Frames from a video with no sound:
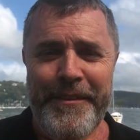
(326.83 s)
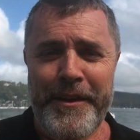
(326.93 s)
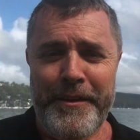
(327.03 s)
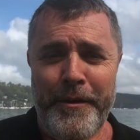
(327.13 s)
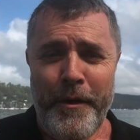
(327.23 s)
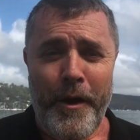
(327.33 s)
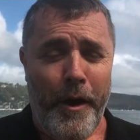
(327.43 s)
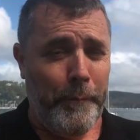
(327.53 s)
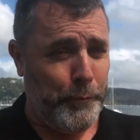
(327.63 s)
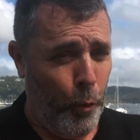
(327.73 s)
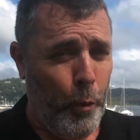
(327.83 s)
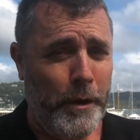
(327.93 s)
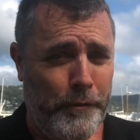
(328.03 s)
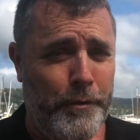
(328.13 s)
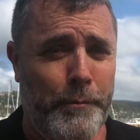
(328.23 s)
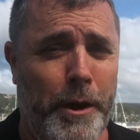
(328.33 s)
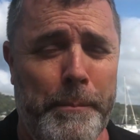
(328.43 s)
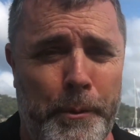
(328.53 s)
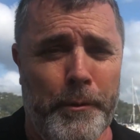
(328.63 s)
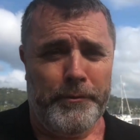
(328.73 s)
that I'm talking to the
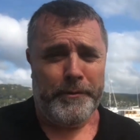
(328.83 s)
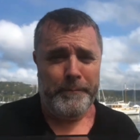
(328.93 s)
right person.